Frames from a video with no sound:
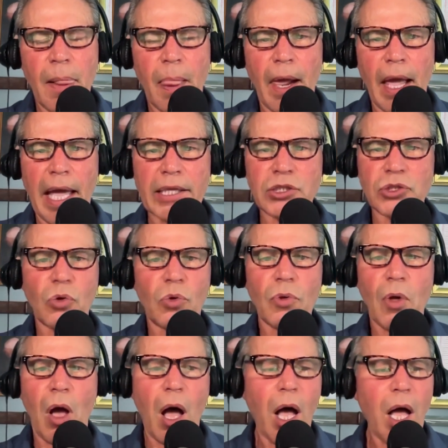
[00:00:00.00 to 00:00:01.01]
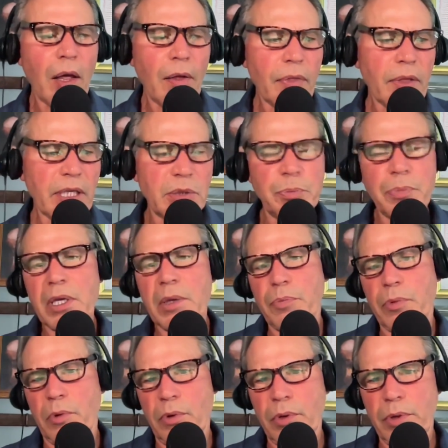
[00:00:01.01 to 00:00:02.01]
And so all these
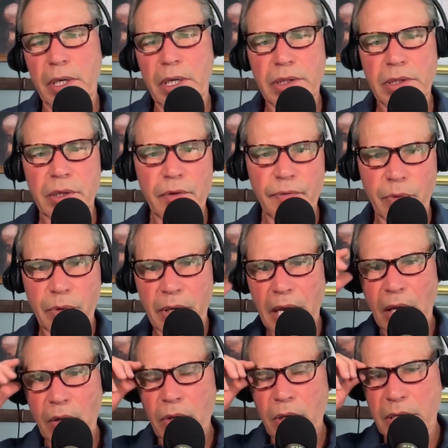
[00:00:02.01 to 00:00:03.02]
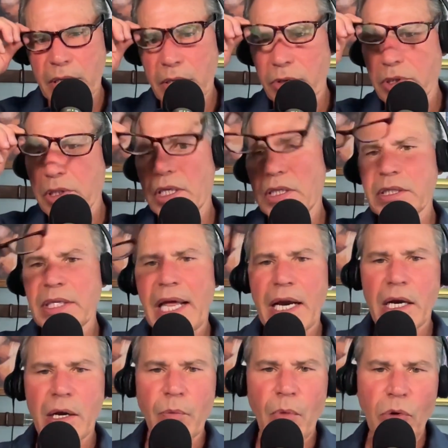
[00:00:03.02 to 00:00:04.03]
people that he's interviewing, now look it's
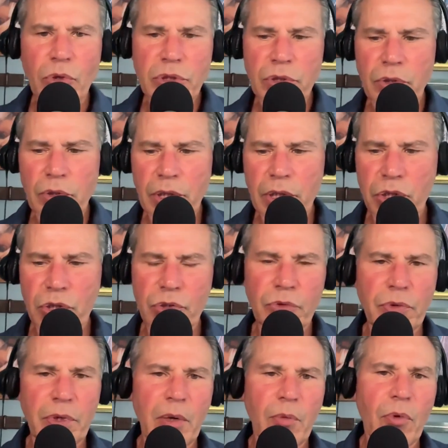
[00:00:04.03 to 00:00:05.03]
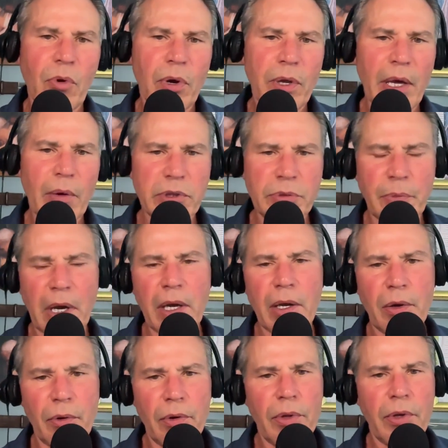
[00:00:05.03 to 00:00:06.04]
not an emotional issue anymore. That was
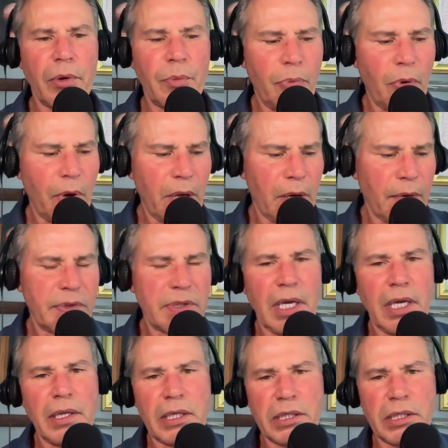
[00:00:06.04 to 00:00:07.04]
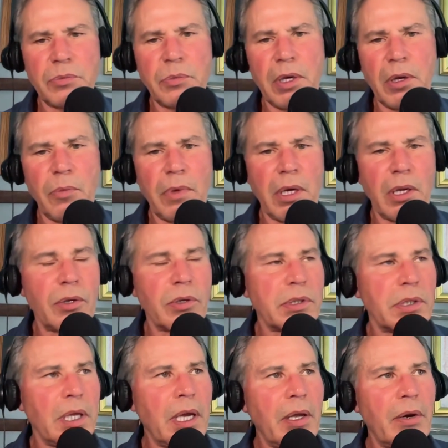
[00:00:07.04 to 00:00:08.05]
my earlier point of saying this is many
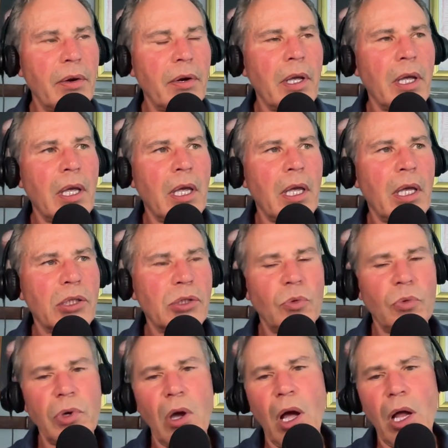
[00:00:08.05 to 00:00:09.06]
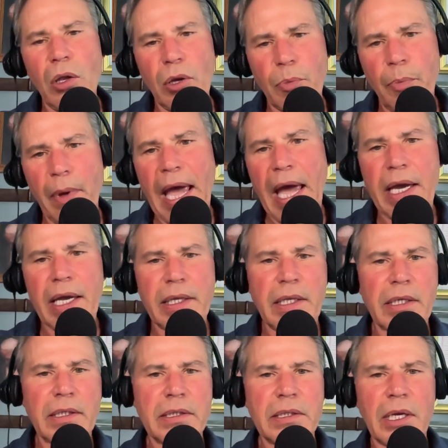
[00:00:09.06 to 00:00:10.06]
years later. So we all look back at
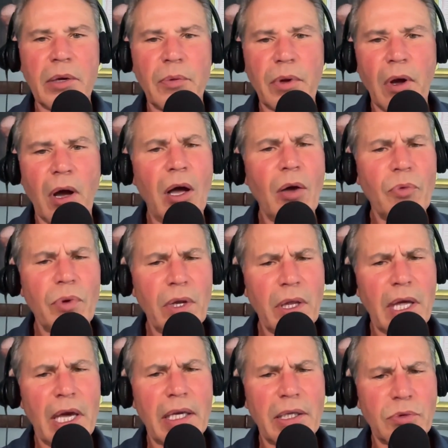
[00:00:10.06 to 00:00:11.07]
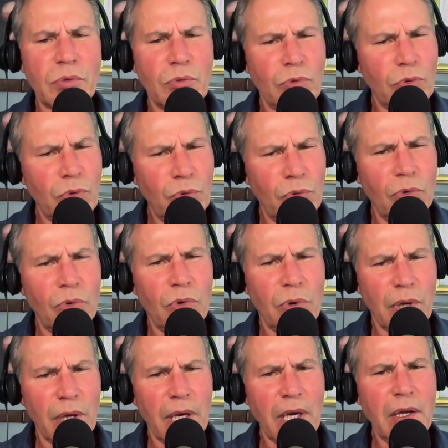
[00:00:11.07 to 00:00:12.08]
this and we all realize,
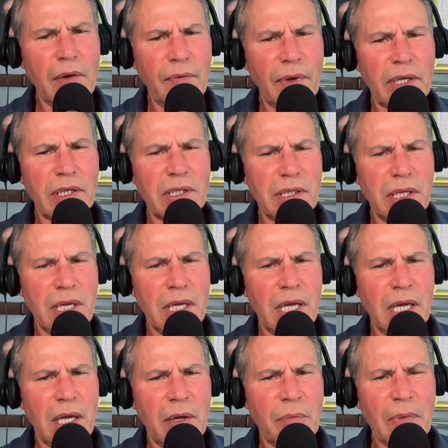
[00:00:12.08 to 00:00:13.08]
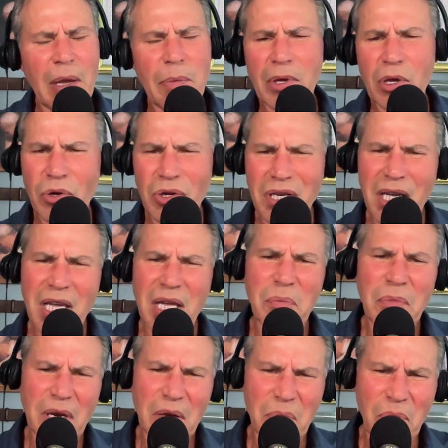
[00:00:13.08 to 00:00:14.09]
any of us maybe couldn't have
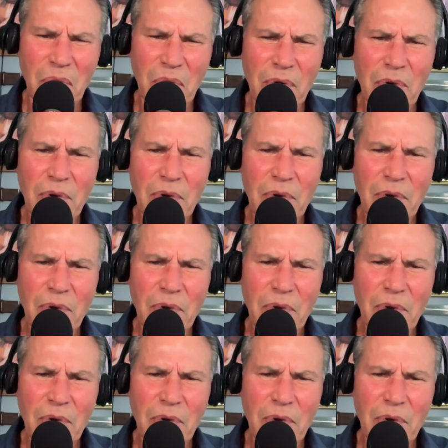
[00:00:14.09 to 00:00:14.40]
committed murder